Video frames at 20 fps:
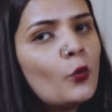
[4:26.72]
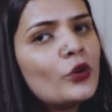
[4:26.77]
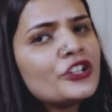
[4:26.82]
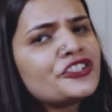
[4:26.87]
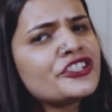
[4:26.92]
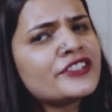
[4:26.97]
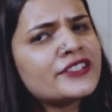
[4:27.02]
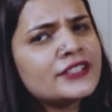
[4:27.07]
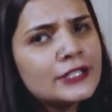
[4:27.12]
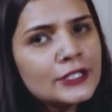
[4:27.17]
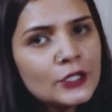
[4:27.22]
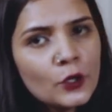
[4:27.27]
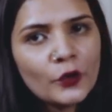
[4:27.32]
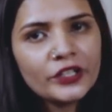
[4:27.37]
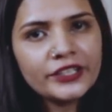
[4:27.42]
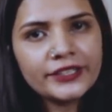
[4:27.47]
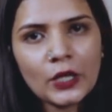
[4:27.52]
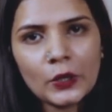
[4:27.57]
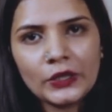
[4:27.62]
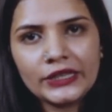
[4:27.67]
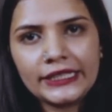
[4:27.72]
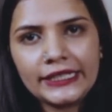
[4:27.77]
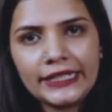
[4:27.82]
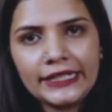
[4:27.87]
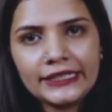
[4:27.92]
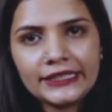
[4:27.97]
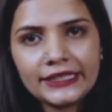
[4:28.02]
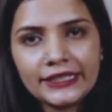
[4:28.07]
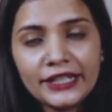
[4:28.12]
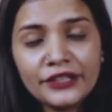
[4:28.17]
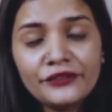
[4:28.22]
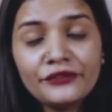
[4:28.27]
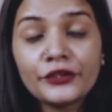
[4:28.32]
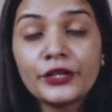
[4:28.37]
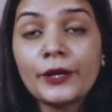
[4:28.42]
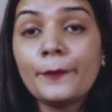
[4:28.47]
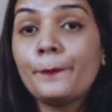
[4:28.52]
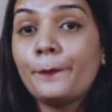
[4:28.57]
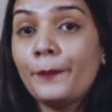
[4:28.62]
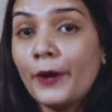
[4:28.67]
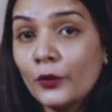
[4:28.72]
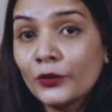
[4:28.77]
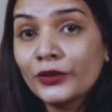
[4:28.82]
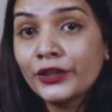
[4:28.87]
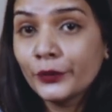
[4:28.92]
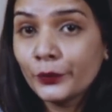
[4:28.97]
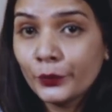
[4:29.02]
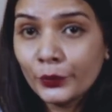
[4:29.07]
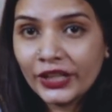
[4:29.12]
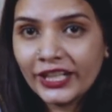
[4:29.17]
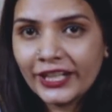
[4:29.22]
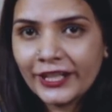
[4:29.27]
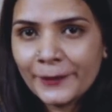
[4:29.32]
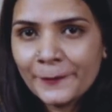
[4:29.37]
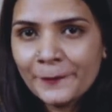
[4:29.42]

which slowed down the internet for about a week.